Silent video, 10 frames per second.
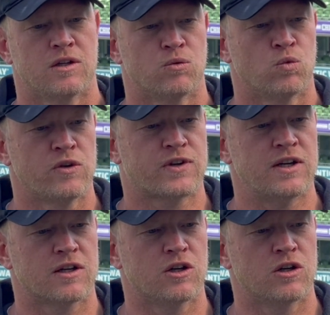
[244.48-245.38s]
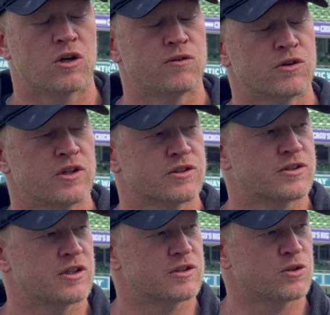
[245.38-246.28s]
We've kind of gone over this
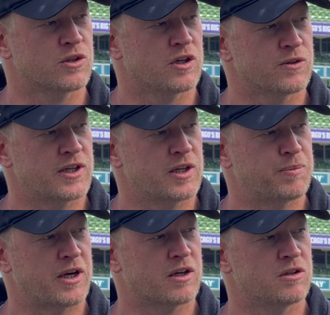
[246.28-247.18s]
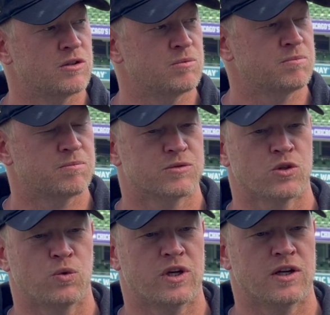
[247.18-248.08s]
territory already back home, so
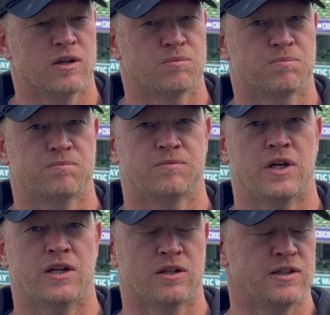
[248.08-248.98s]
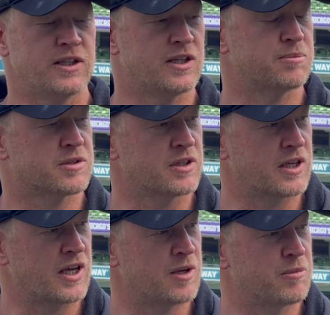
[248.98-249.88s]
we kind of had a lead up to the
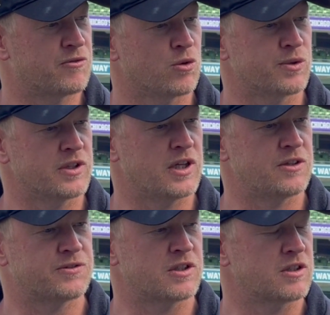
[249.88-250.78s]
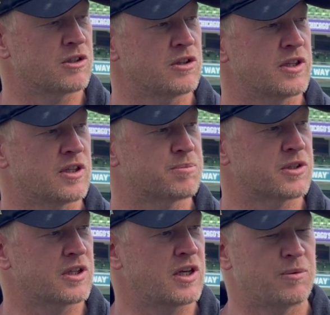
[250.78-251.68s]
game before we left and another lead up to
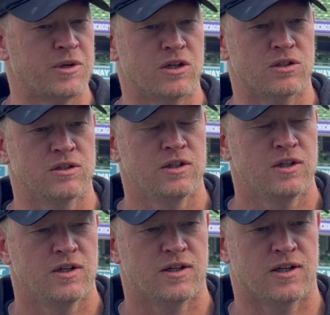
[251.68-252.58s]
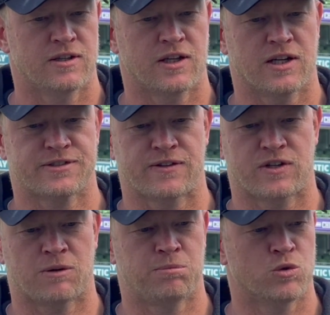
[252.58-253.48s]
the game here. The guys have a
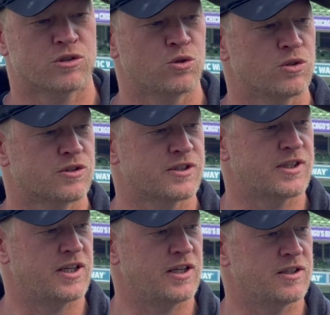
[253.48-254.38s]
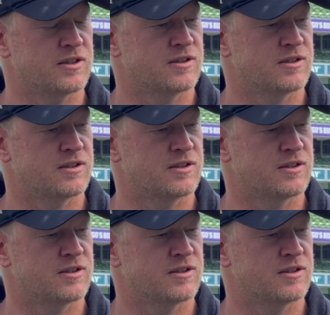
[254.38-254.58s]
couple more tours today,